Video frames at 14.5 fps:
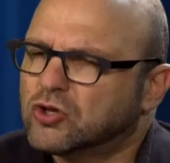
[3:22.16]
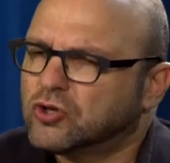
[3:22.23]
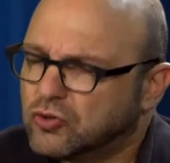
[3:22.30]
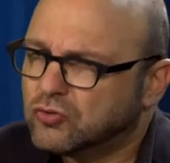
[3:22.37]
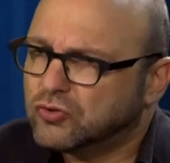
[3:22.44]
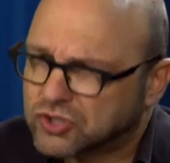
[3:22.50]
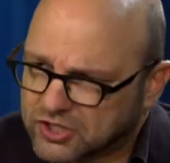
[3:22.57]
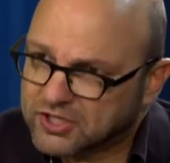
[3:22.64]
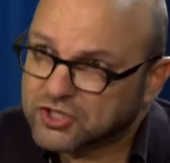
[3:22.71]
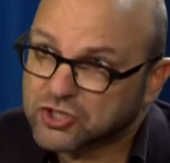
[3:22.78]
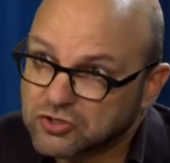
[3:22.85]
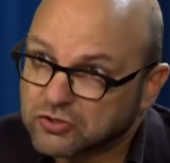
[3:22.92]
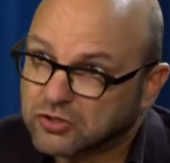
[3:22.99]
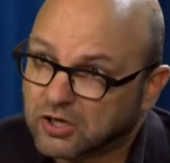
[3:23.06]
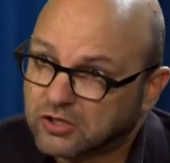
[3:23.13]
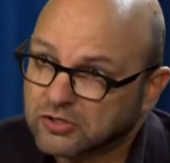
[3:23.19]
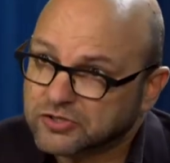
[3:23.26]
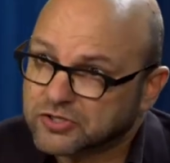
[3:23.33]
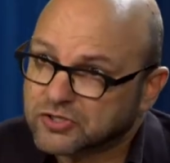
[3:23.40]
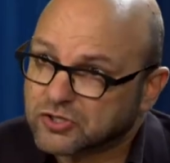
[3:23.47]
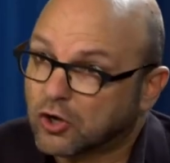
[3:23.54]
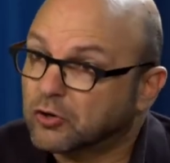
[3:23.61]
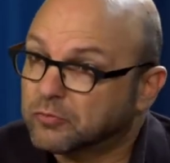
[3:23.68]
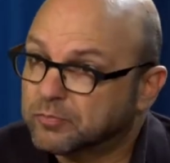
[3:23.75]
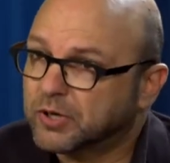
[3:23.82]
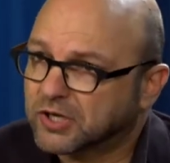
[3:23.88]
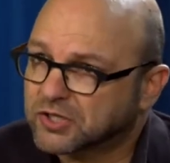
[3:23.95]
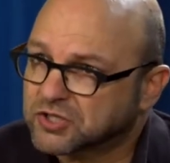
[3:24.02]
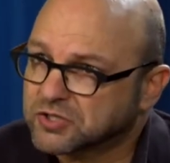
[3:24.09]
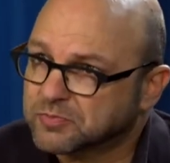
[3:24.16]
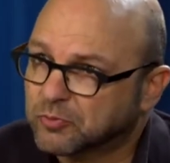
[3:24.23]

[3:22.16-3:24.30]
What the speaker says: huge additional costs on purchase